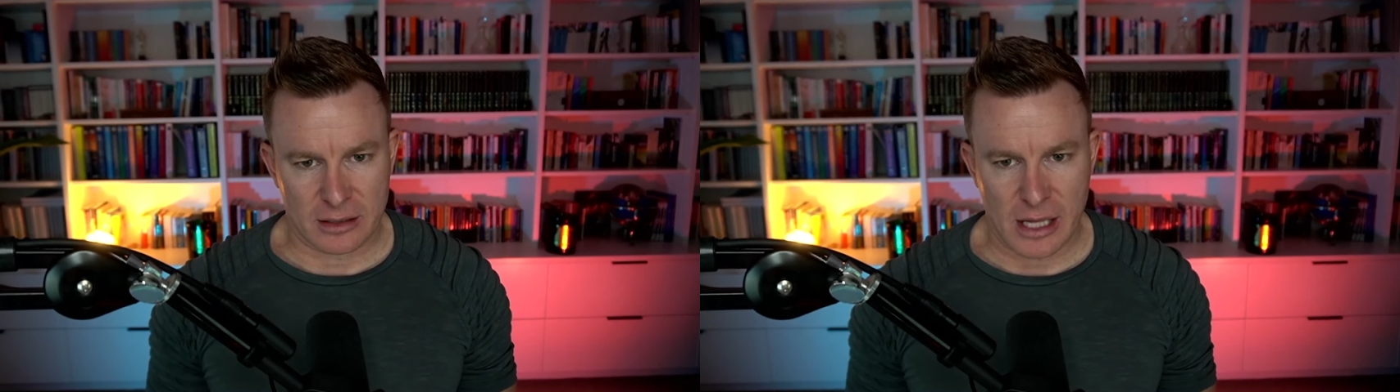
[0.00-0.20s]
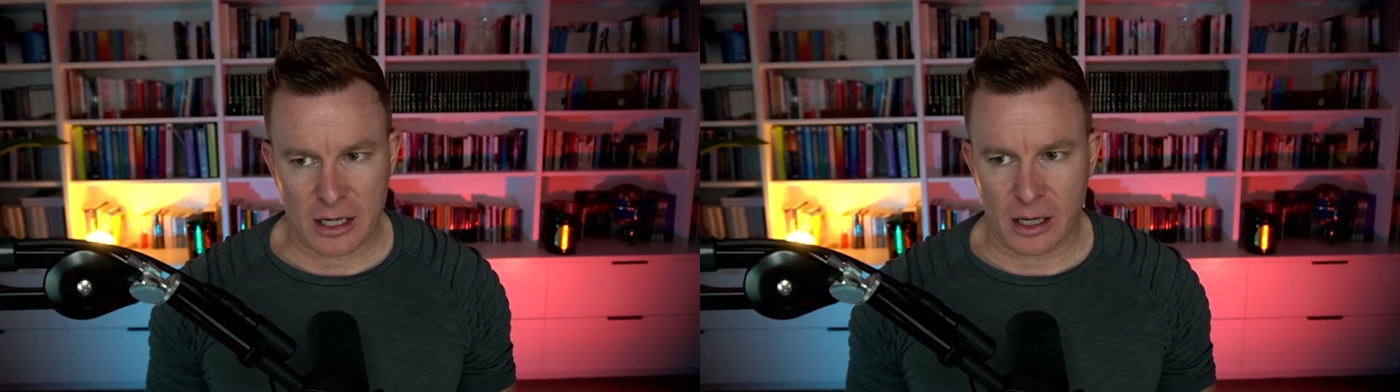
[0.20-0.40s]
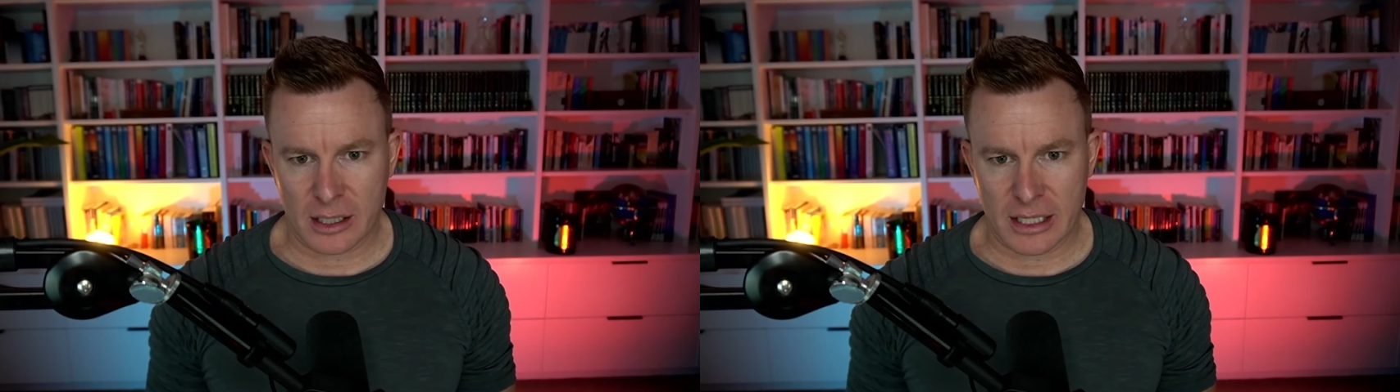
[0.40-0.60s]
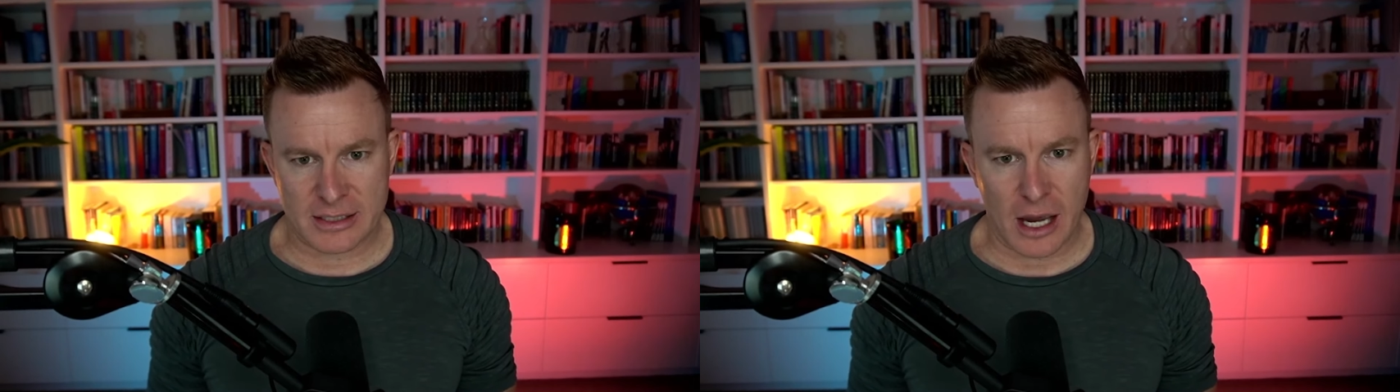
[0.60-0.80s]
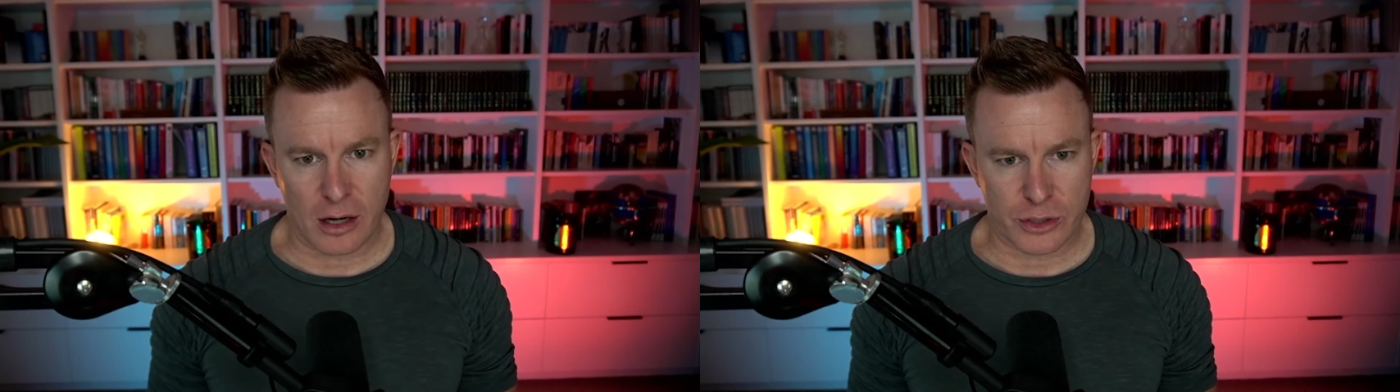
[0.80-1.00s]
like let's
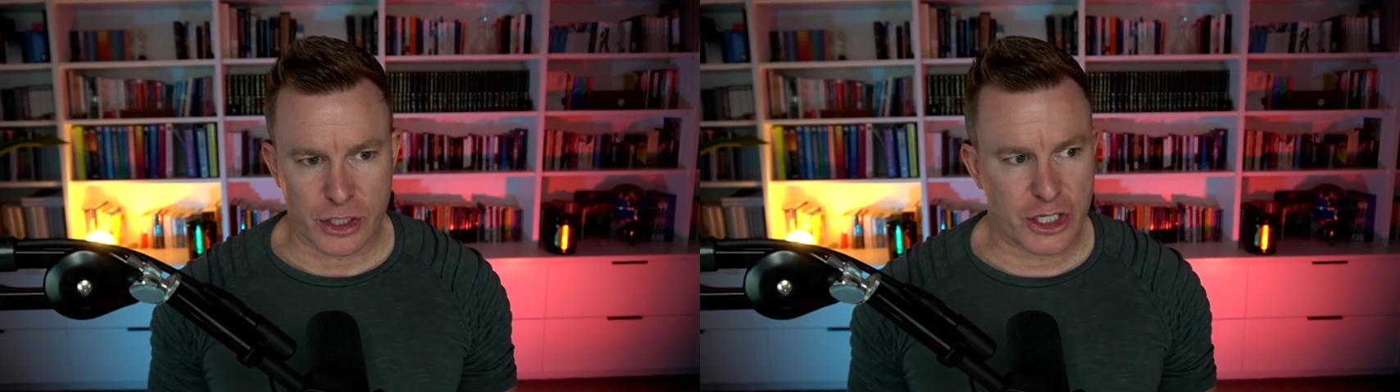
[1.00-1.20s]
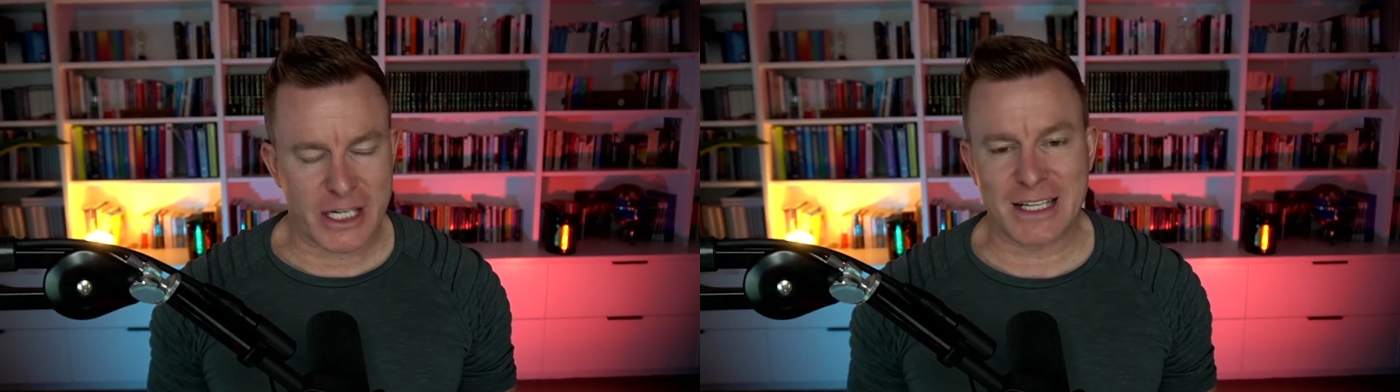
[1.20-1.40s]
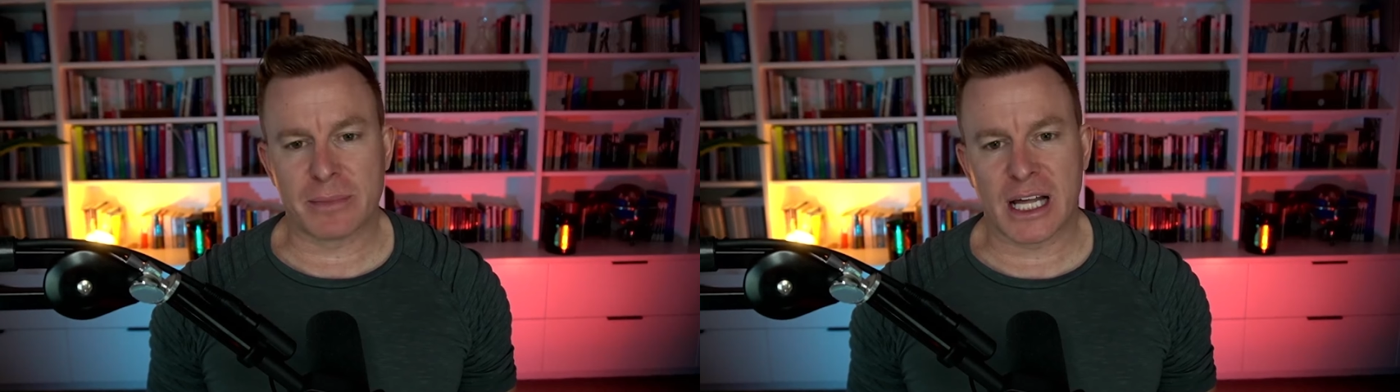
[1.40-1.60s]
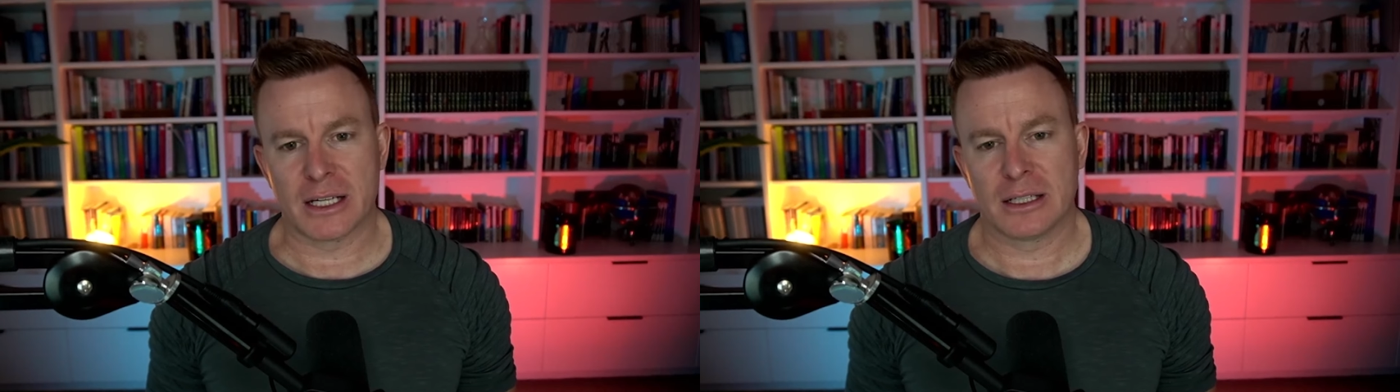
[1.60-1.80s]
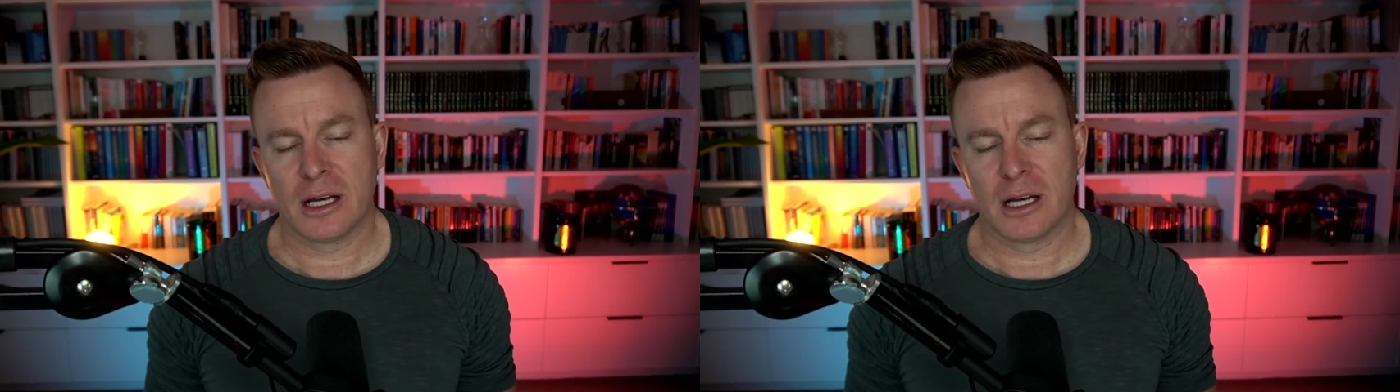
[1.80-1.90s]
say I was shitting blood,